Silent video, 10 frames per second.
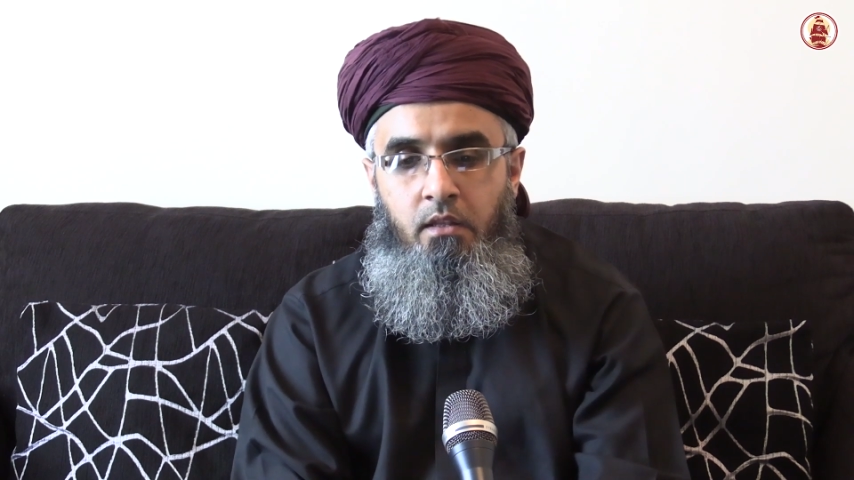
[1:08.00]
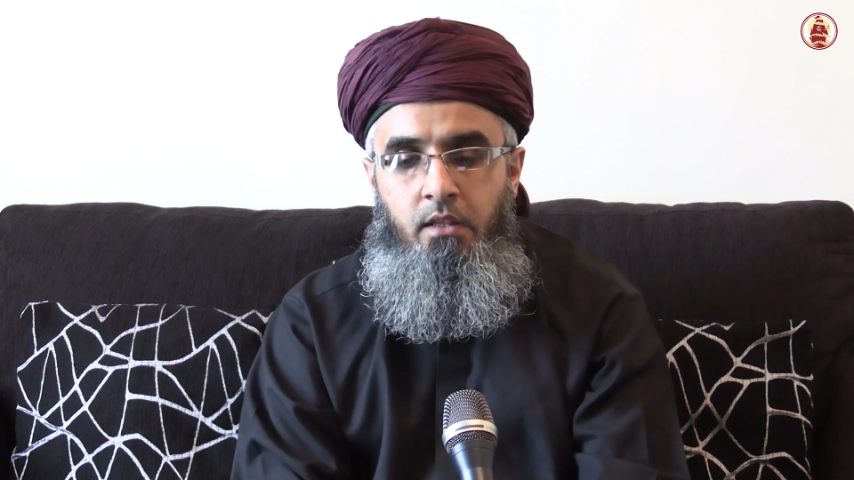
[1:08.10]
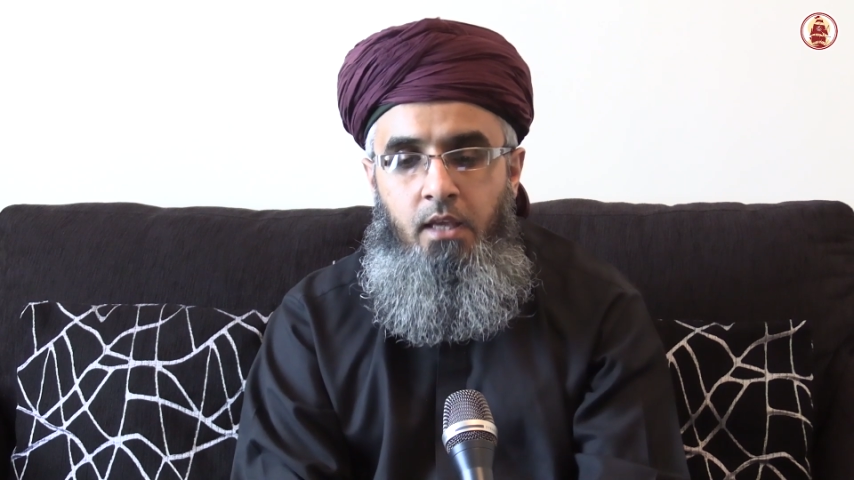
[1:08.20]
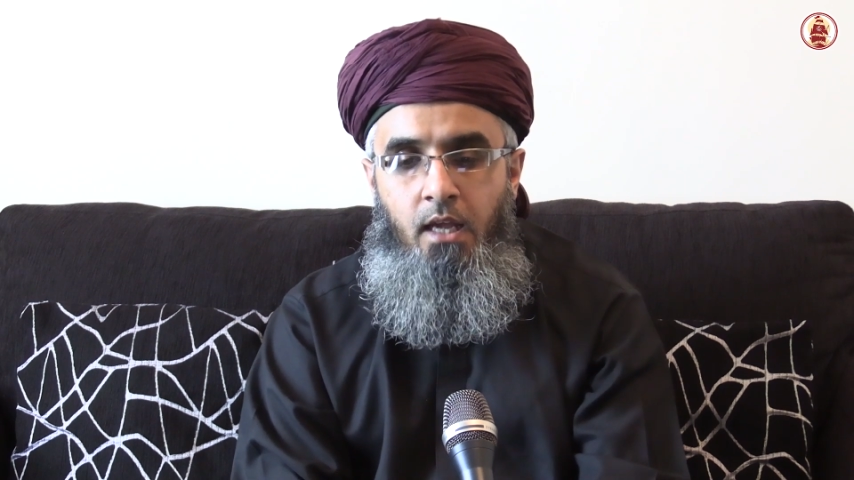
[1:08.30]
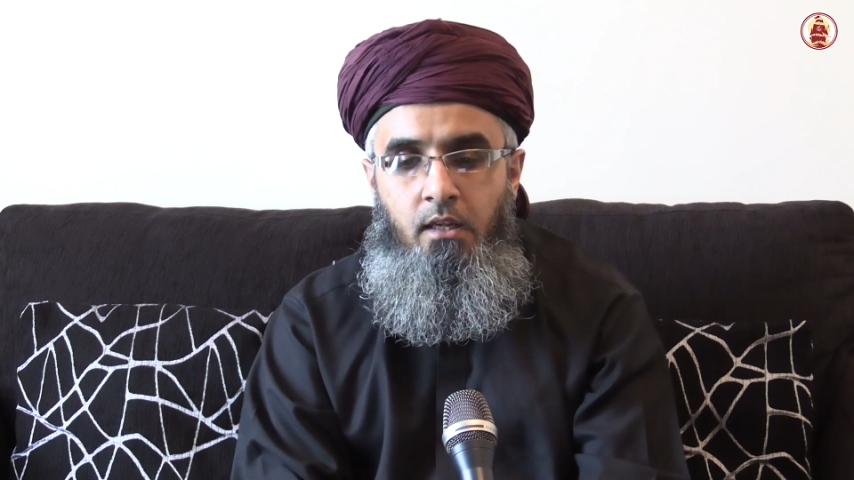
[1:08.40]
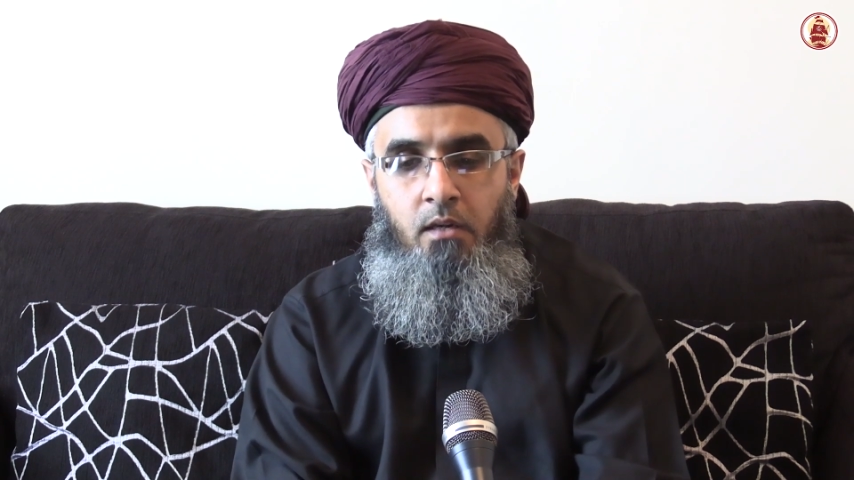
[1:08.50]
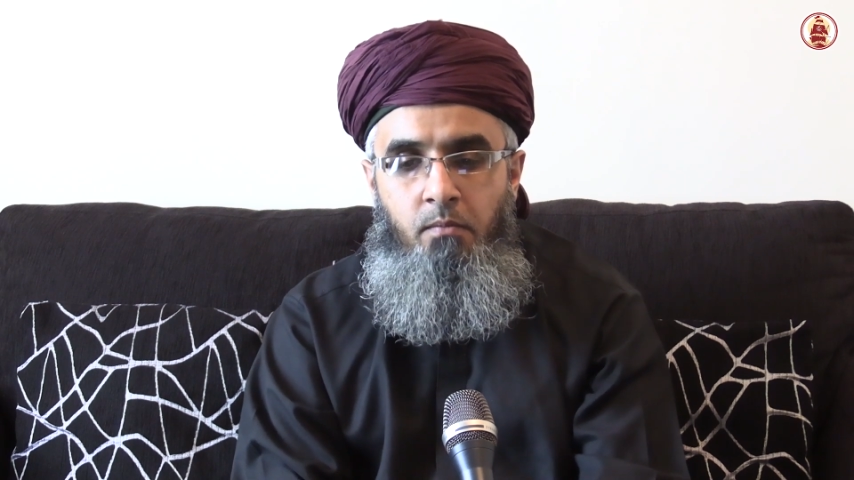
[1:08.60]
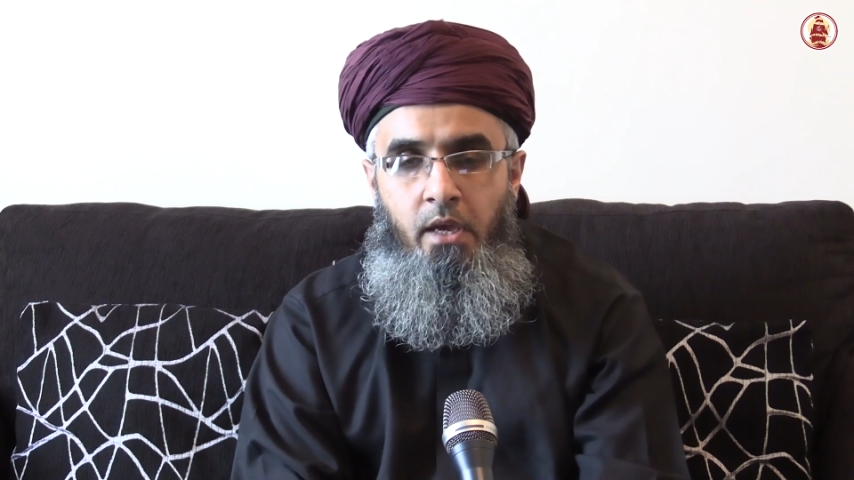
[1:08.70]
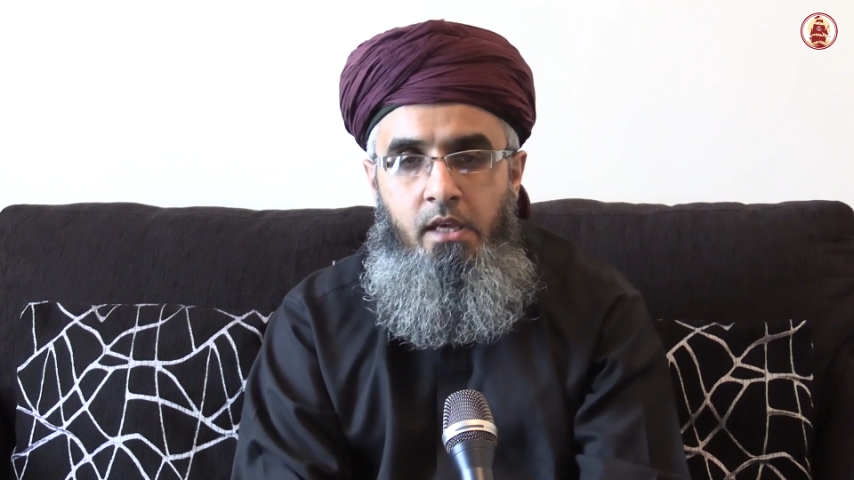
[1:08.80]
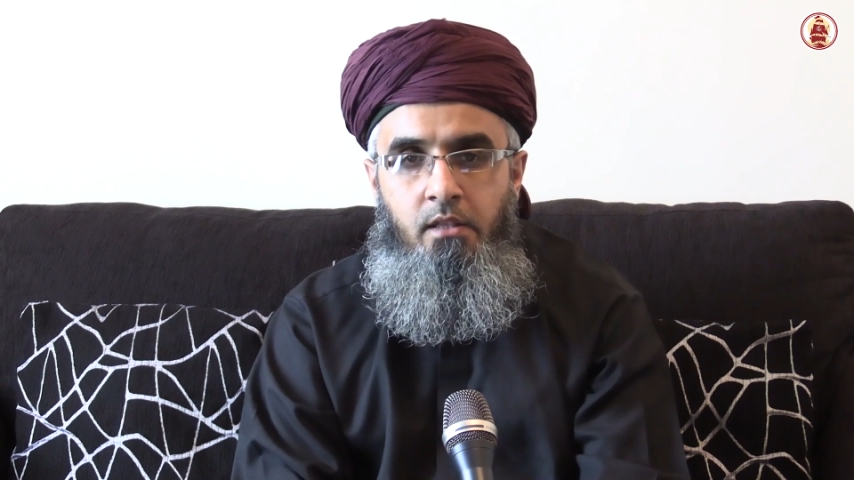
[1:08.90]
the Ahlul
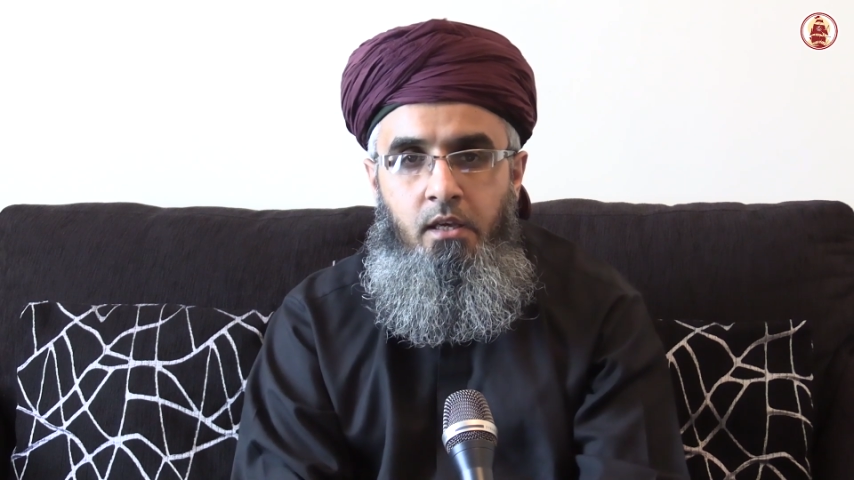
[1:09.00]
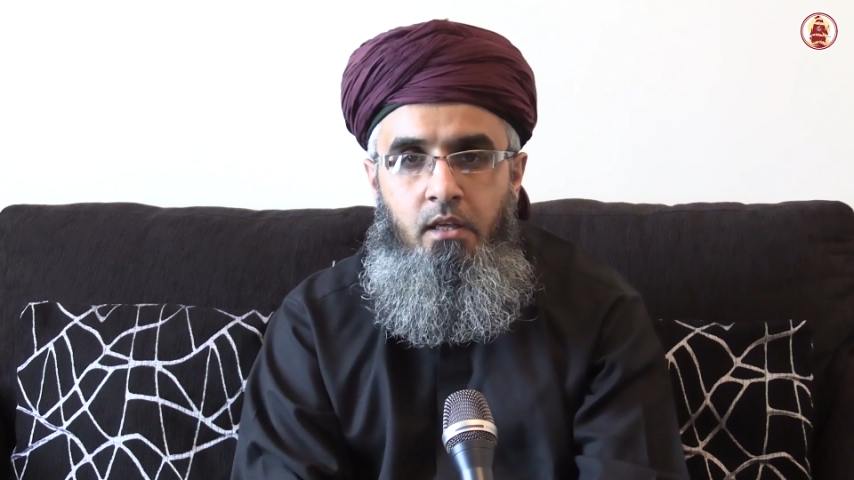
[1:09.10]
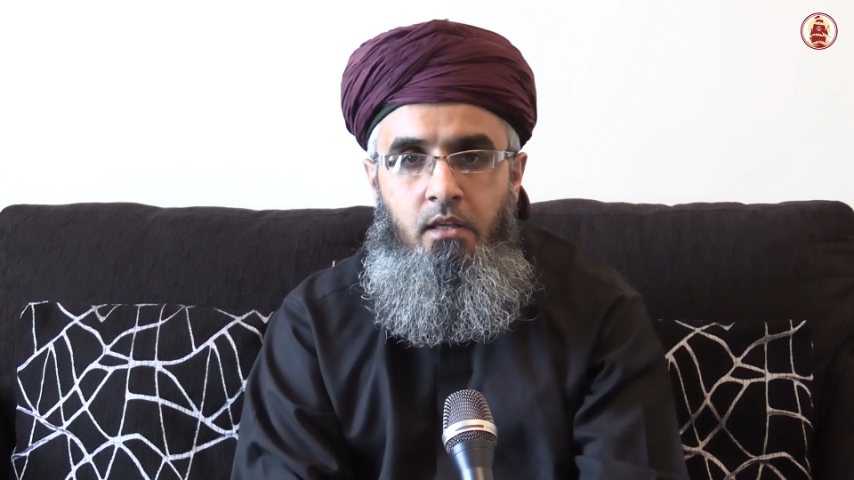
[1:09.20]
Bayt,